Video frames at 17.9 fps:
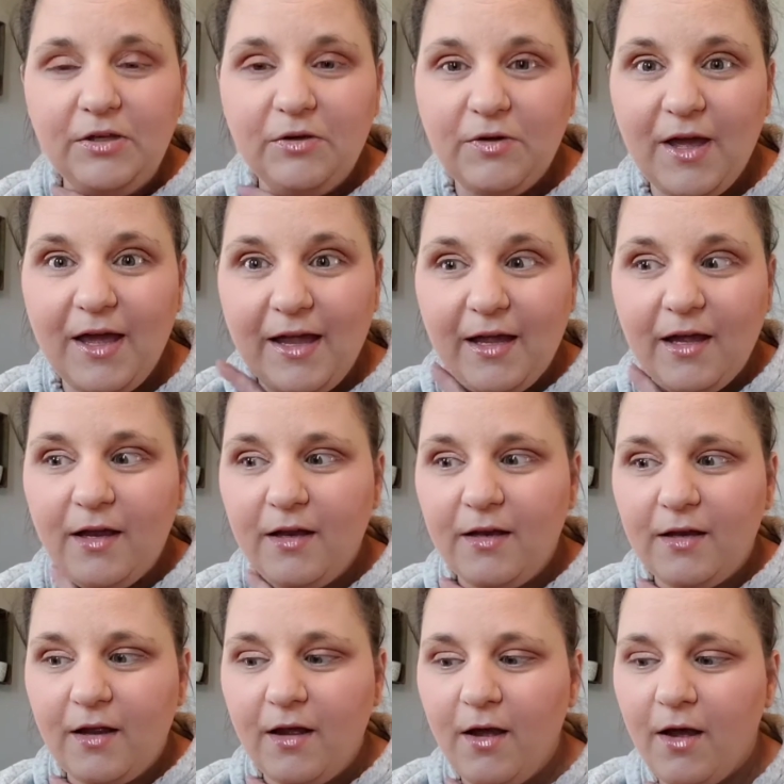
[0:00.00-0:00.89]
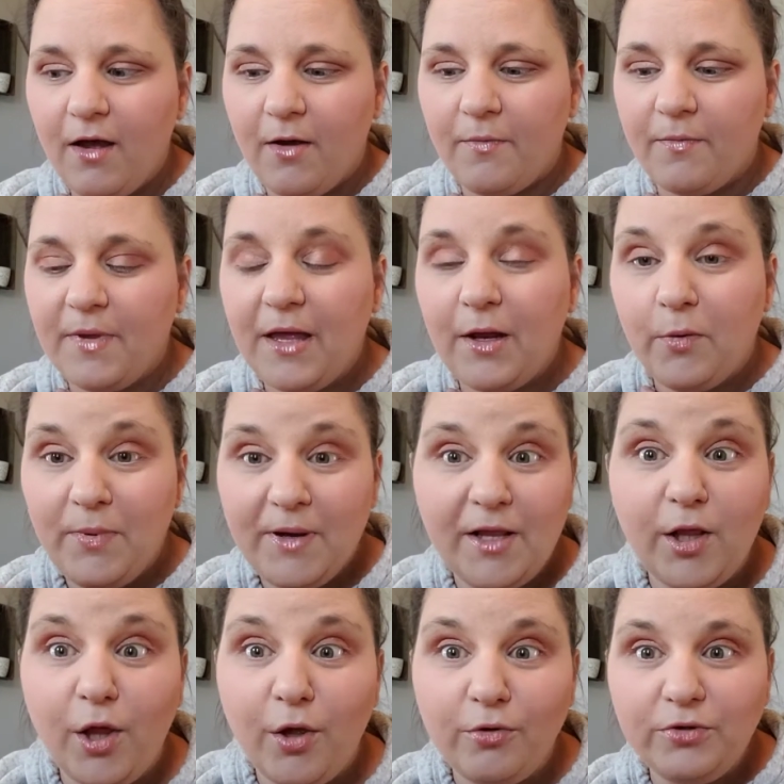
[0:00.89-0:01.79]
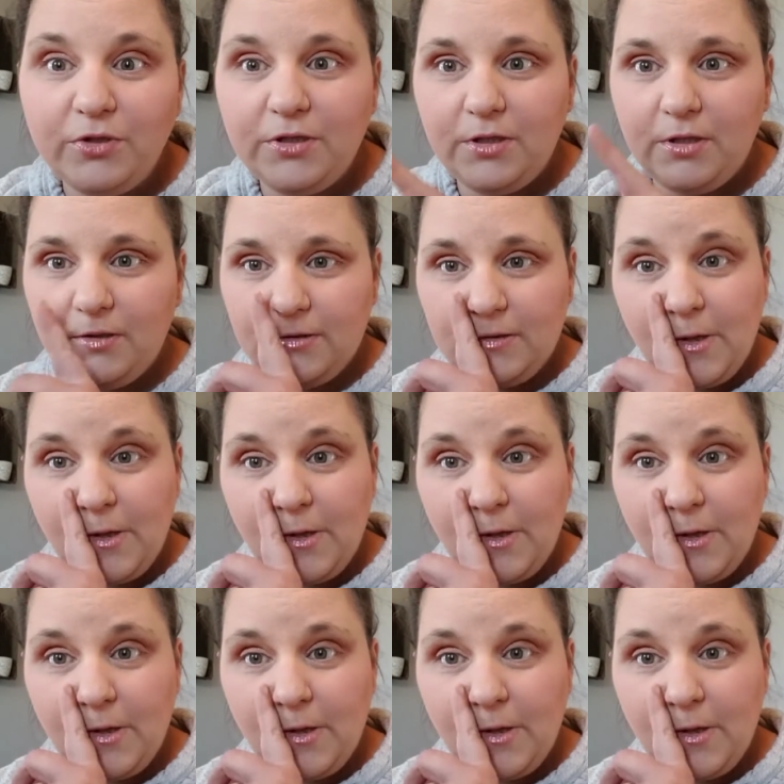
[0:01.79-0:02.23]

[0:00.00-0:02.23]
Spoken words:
you can't, it'll be closed.